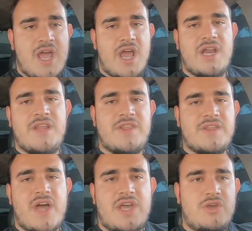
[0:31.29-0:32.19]
anything
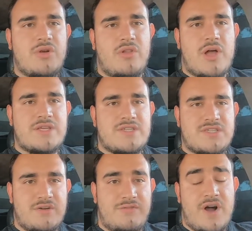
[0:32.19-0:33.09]
that utilizes
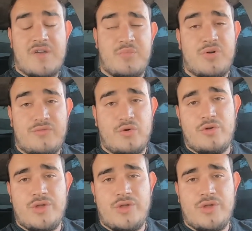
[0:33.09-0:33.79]
the 5.4